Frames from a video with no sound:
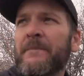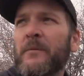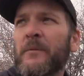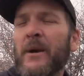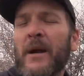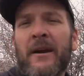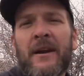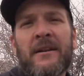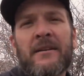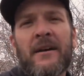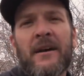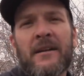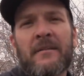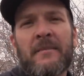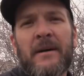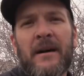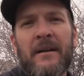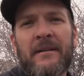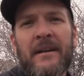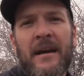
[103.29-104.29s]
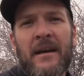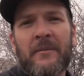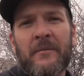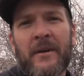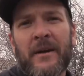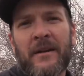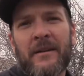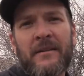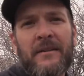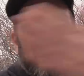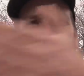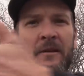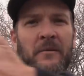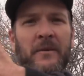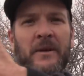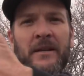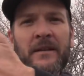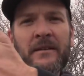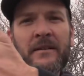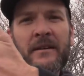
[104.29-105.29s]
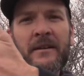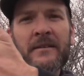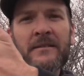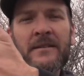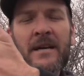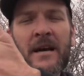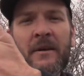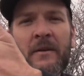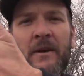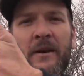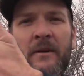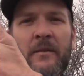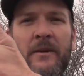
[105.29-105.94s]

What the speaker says: We already talked about downwind. Downwind is that way.